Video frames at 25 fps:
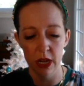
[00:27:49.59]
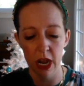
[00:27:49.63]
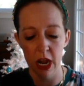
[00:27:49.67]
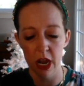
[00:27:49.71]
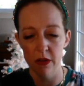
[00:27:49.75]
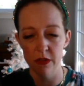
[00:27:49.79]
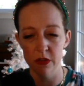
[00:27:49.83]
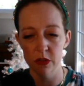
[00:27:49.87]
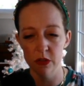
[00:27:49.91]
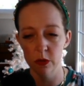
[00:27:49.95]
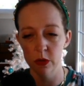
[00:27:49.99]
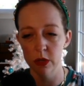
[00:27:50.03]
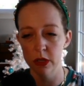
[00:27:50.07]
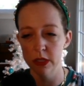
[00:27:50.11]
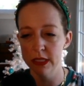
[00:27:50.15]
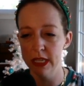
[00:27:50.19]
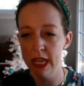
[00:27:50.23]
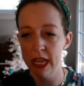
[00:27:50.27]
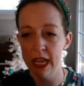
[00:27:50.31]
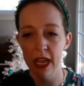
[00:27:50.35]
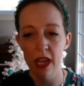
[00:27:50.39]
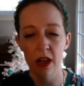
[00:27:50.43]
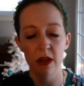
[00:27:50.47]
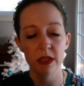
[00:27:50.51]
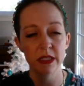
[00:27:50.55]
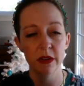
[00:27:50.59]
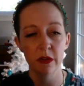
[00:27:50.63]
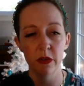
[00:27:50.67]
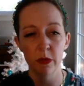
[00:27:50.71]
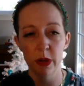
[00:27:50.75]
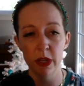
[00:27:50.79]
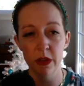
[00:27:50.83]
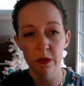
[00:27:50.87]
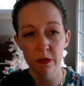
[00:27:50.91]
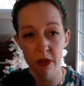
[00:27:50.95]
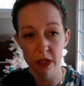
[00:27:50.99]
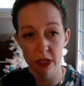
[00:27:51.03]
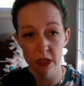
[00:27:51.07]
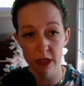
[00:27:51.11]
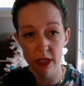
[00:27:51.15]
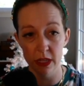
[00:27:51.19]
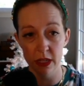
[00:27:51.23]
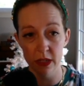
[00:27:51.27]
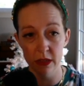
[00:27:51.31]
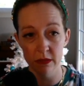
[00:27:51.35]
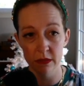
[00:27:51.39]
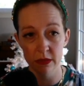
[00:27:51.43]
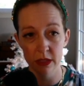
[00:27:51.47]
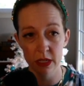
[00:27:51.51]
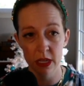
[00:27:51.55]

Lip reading: afterwards. Hey, how's everybody feeling?